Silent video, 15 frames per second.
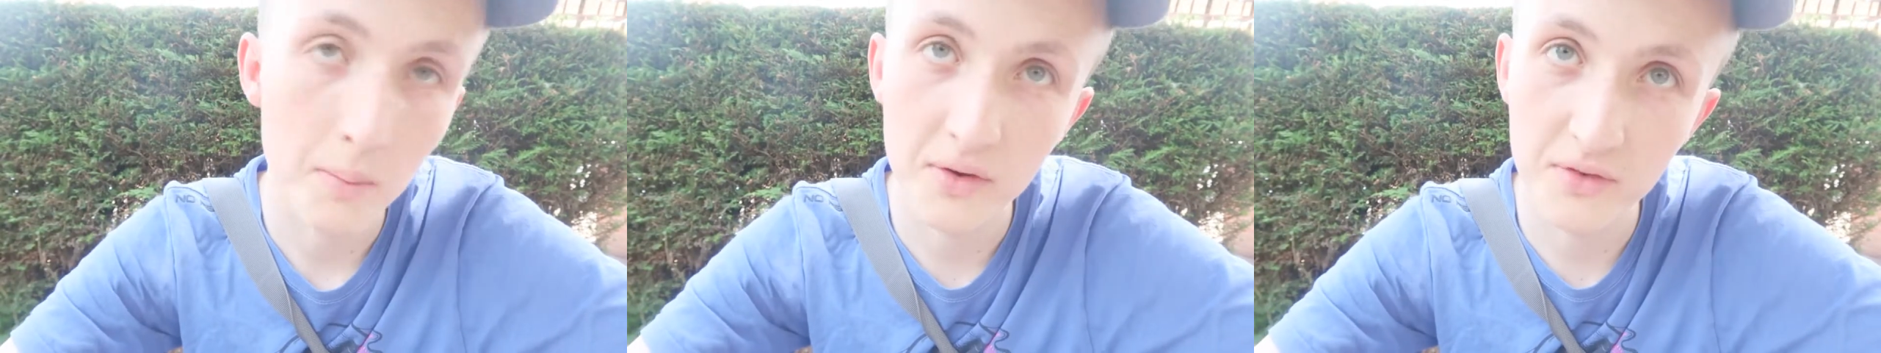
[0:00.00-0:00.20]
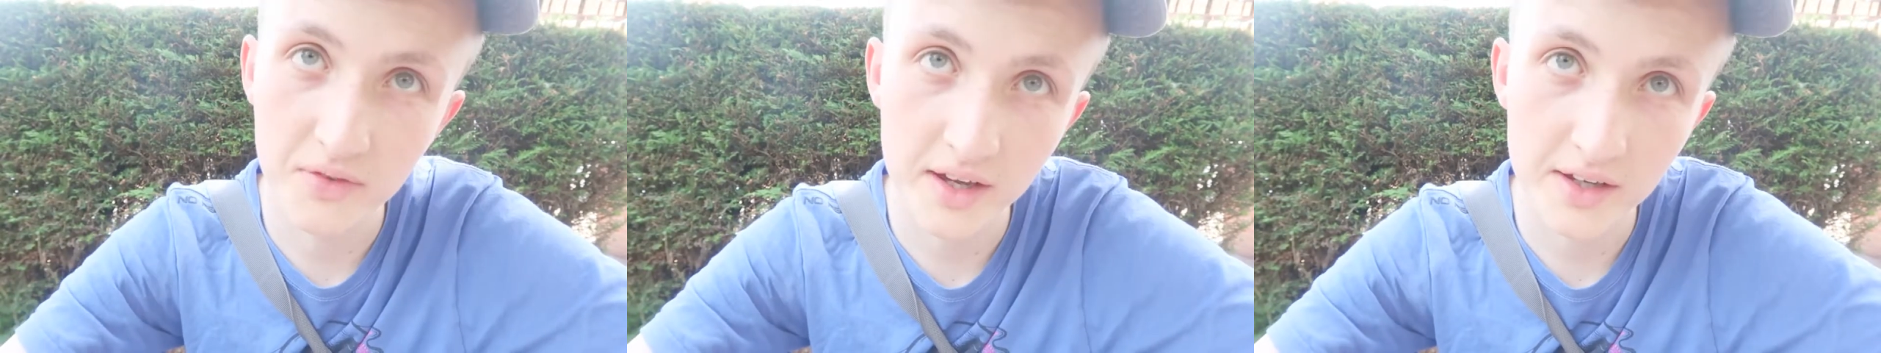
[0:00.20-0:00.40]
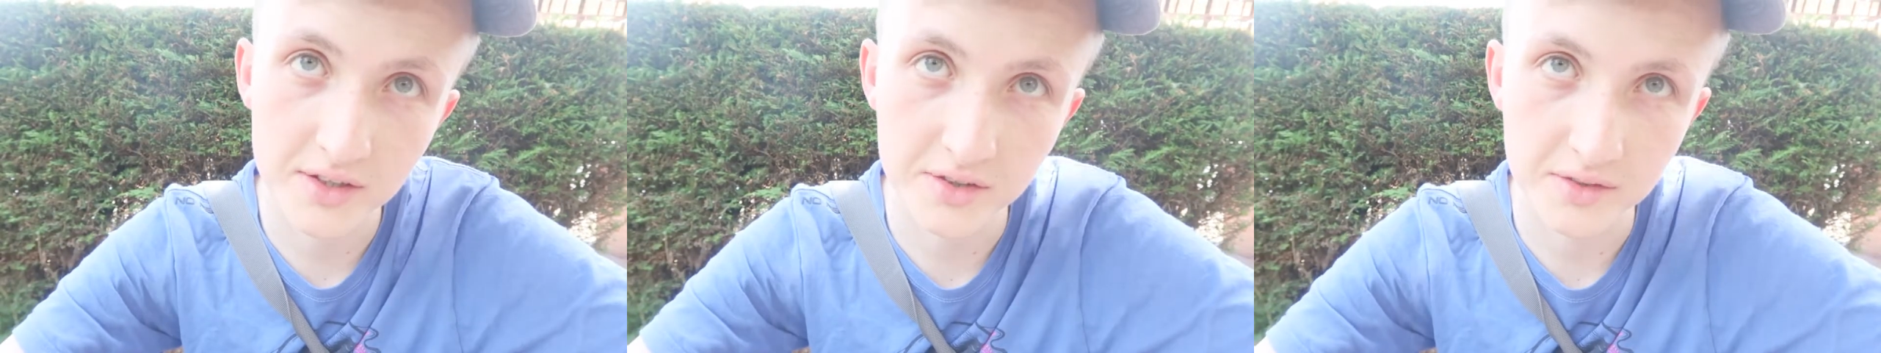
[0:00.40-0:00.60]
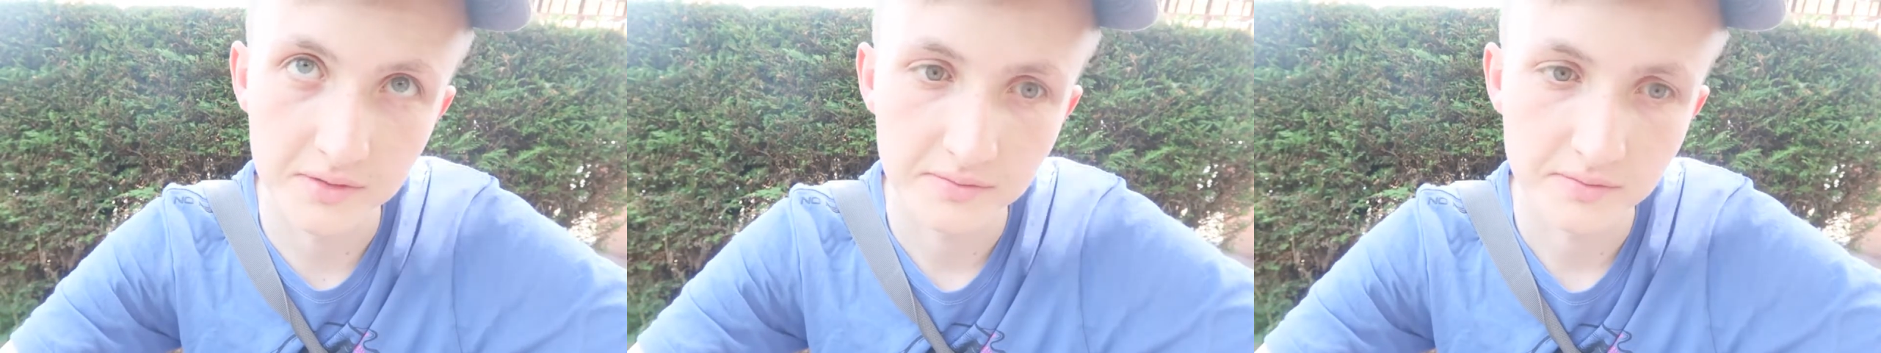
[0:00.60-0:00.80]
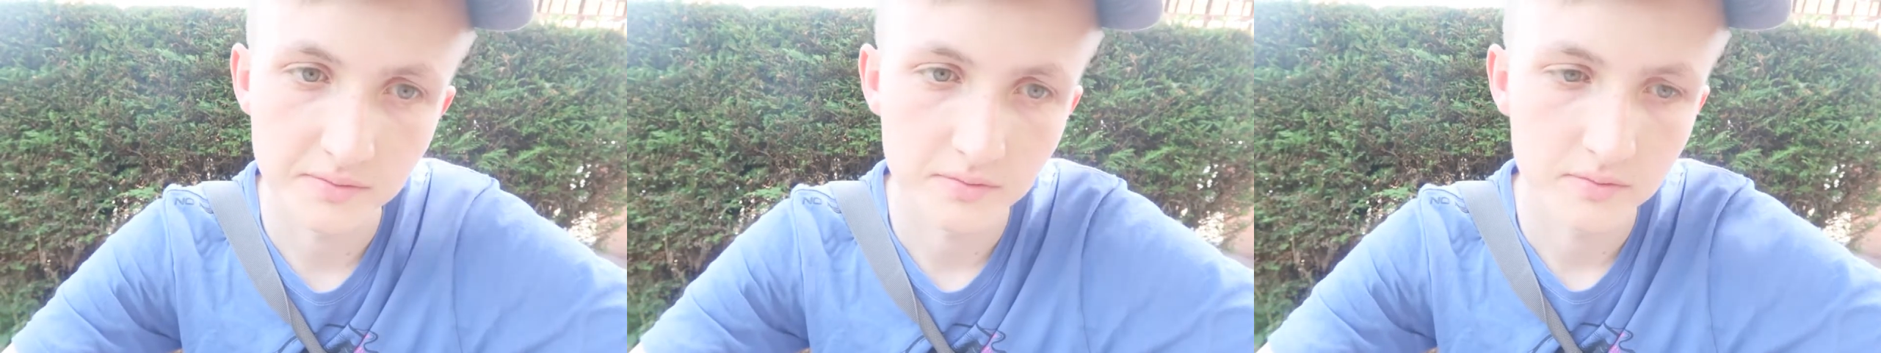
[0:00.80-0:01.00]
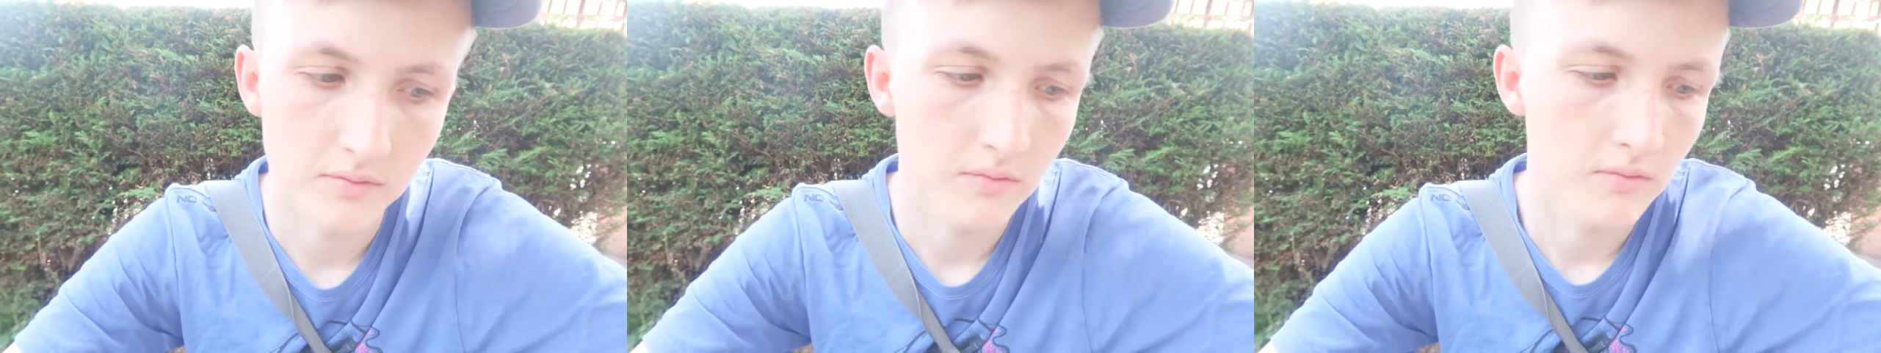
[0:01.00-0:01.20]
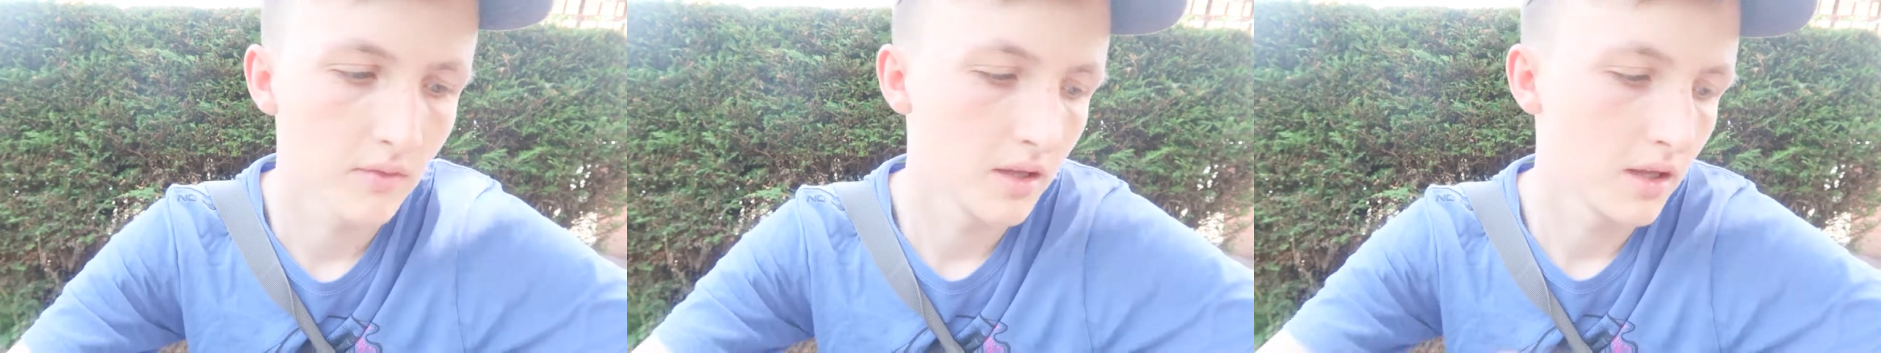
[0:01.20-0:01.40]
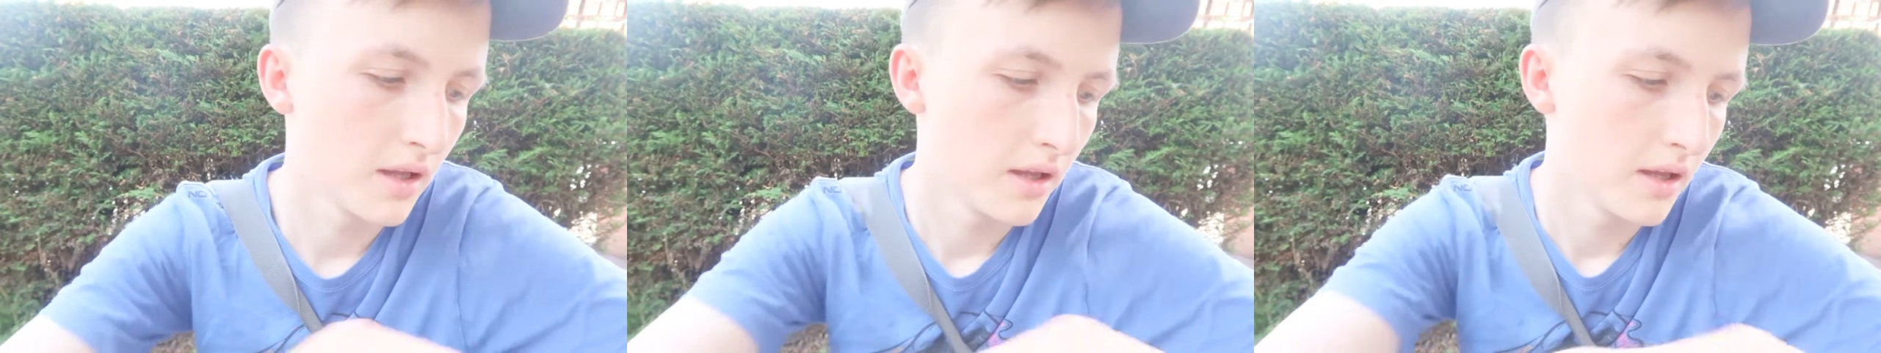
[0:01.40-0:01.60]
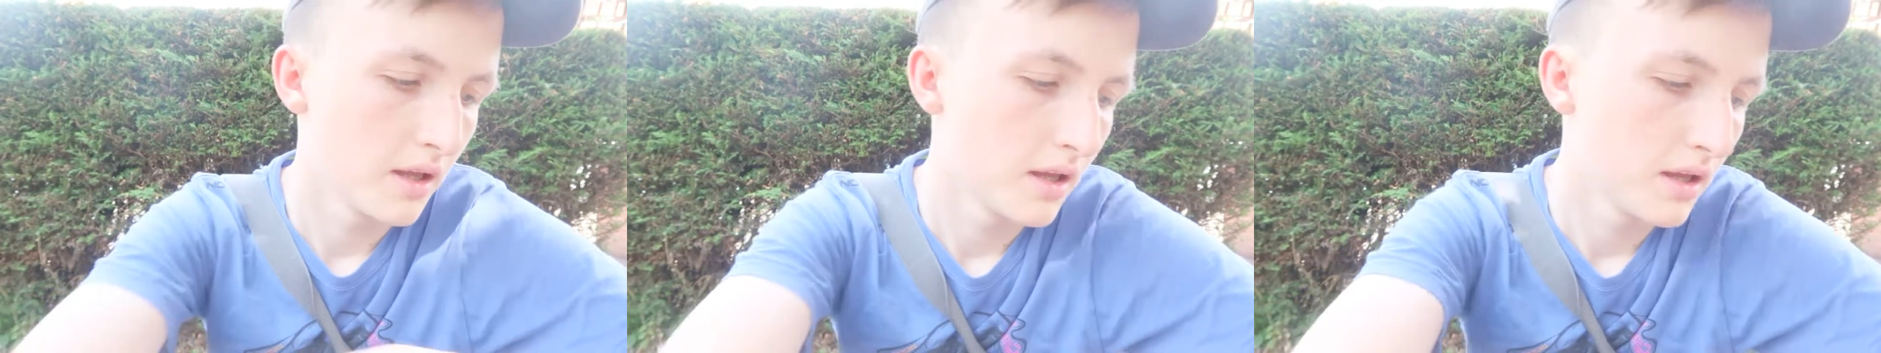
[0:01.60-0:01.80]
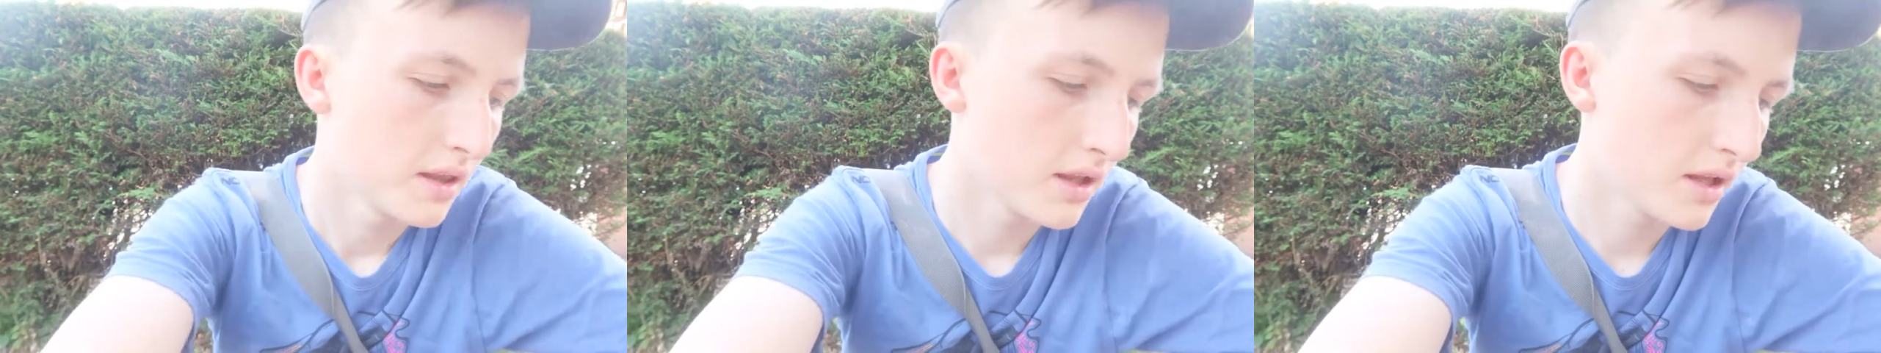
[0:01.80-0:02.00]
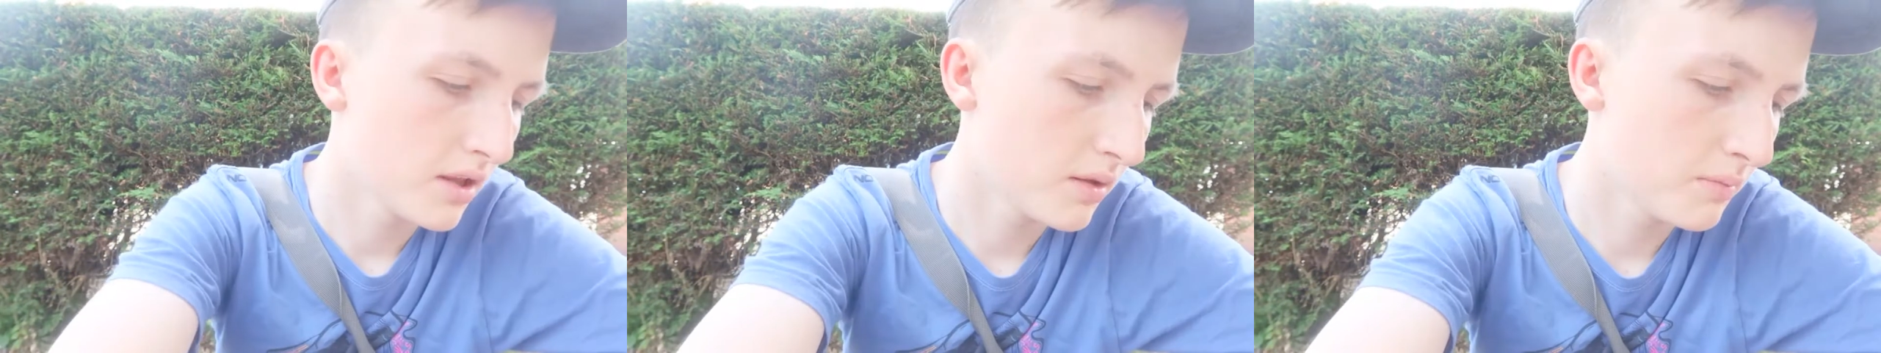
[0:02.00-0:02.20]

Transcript: Perfection. Now